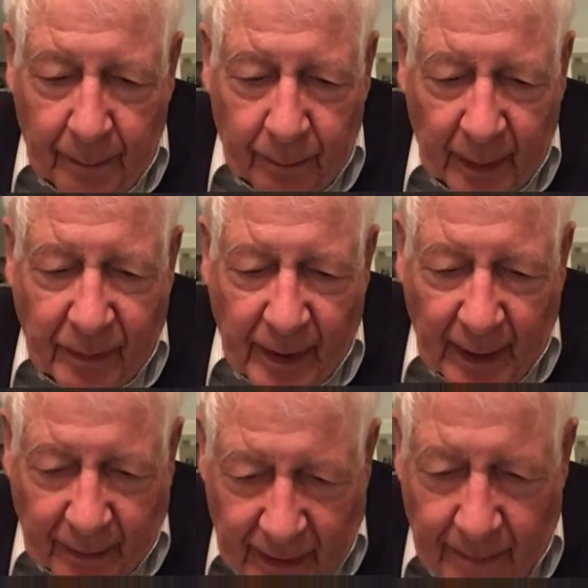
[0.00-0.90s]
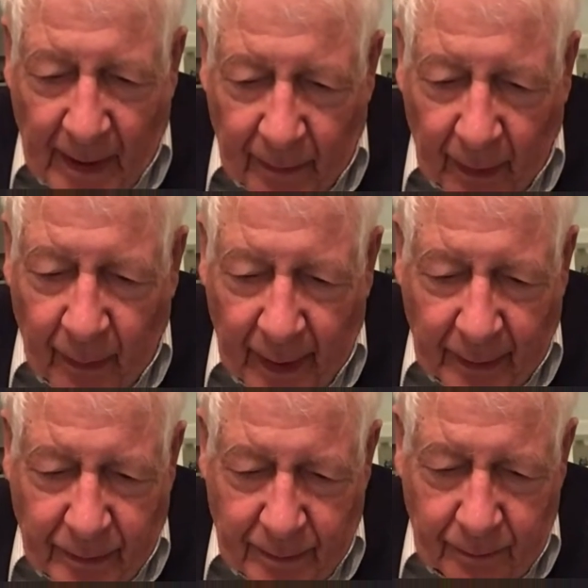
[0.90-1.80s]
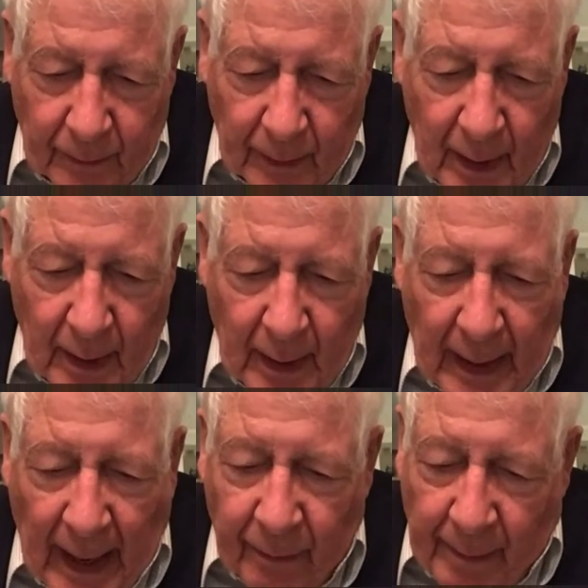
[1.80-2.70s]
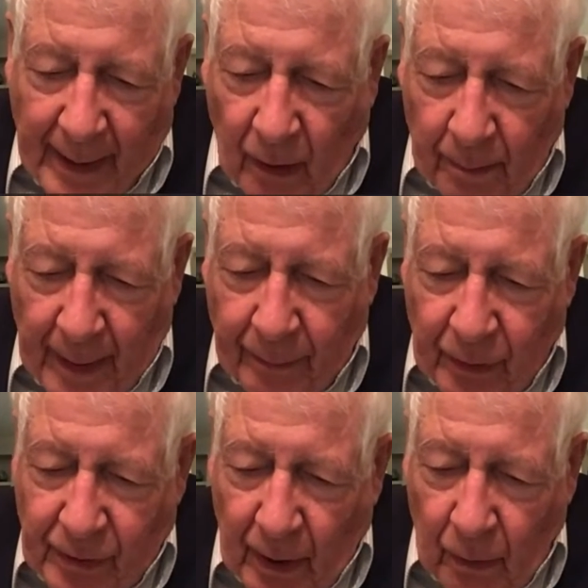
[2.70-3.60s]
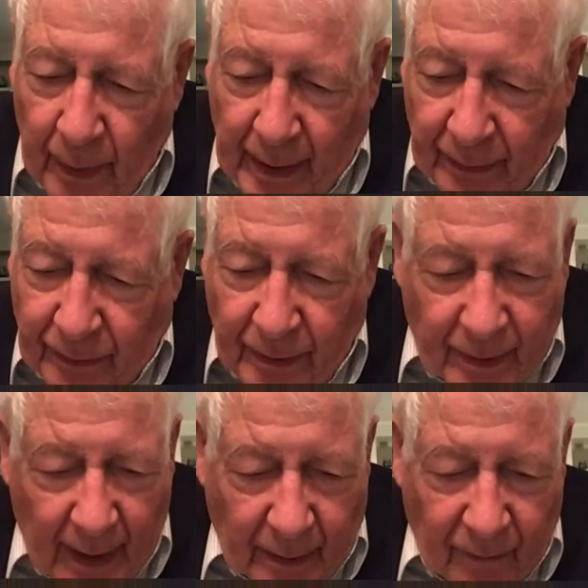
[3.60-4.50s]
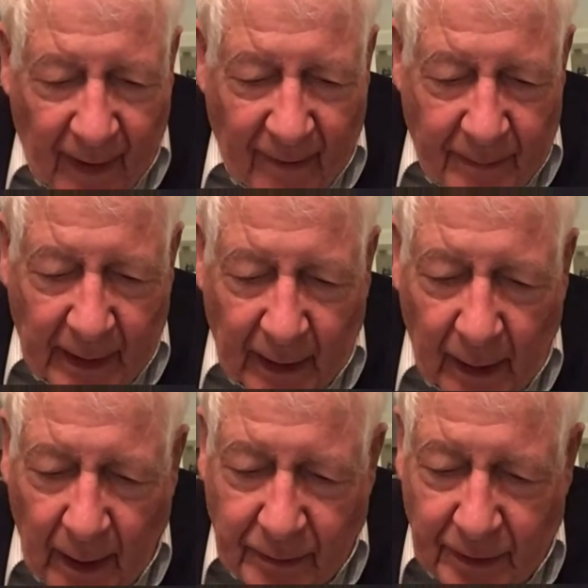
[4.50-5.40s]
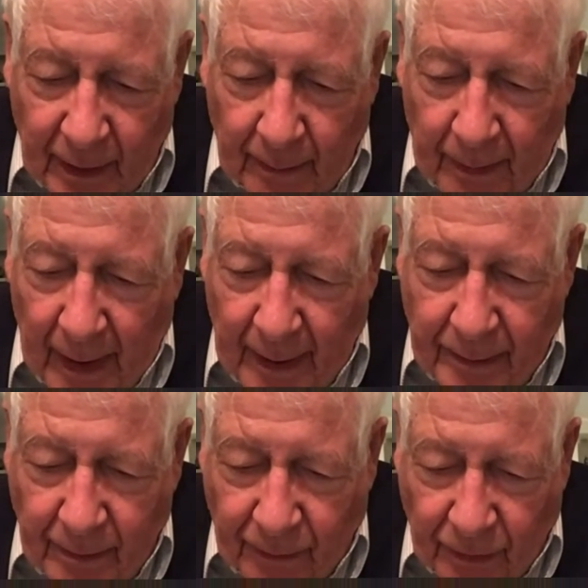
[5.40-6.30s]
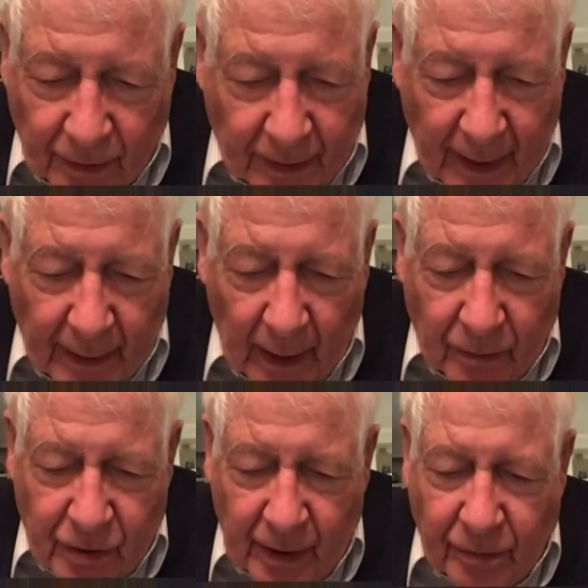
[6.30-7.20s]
Please then accept that request. I remind all members and all witnesses that the 5-minute clock still applies. If there's a technology